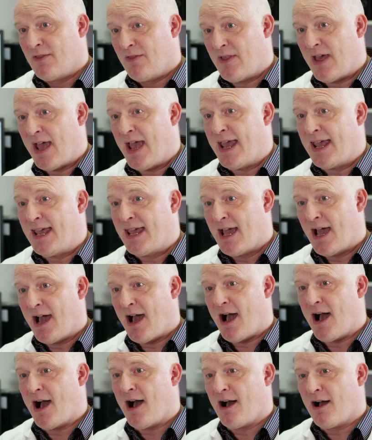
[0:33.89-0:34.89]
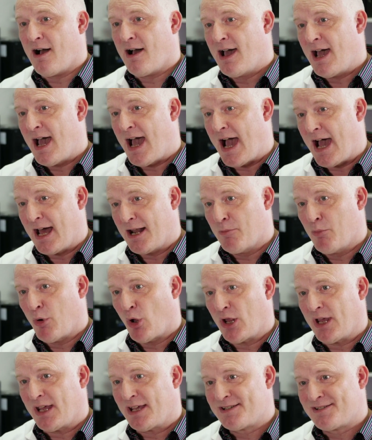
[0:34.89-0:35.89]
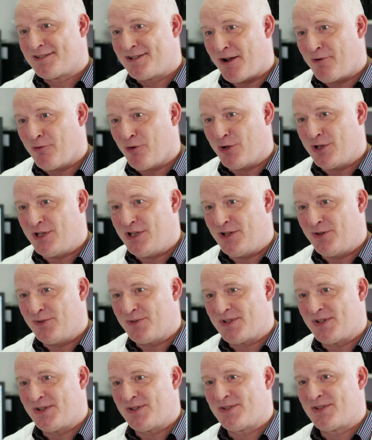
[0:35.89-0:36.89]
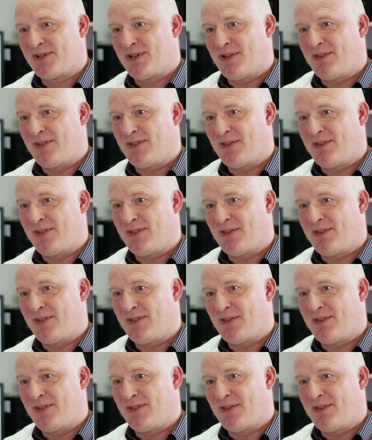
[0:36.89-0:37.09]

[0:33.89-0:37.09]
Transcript: they are anabolic steroid users